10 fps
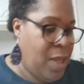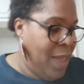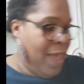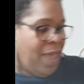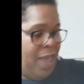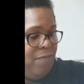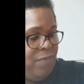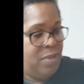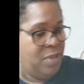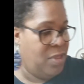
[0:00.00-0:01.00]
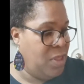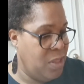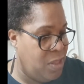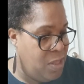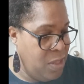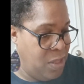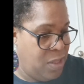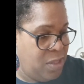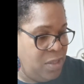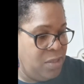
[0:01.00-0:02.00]
I have it.
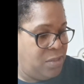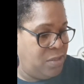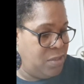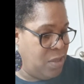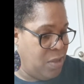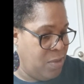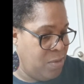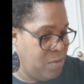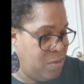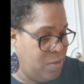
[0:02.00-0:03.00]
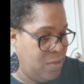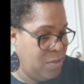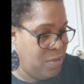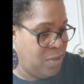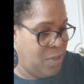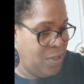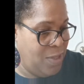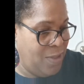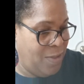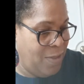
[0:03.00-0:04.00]
So
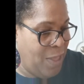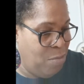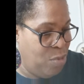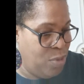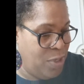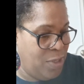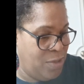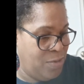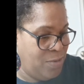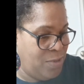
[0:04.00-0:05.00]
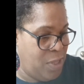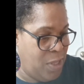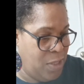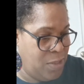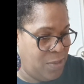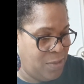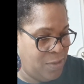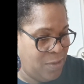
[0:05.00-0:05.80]
I'm going to use this.